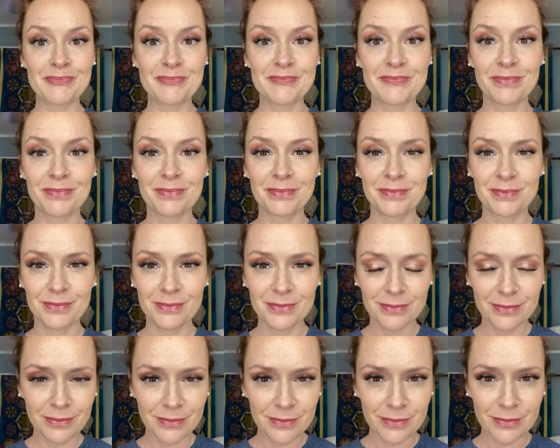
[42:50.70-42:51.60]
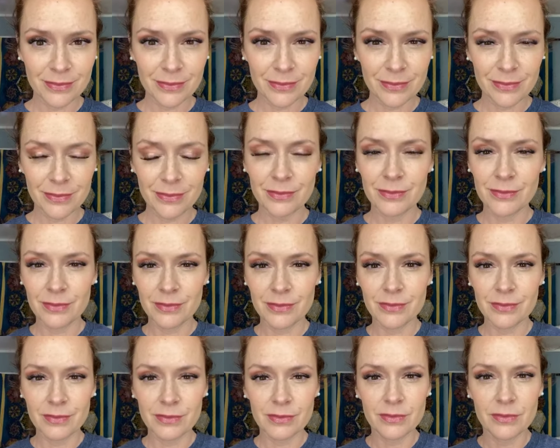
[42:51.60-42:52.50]

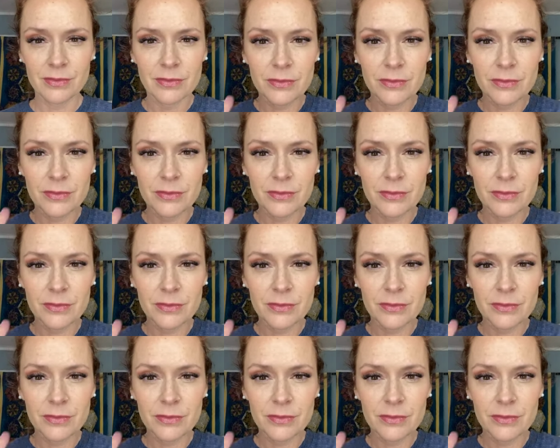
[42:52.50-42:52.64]
Nobody speaks.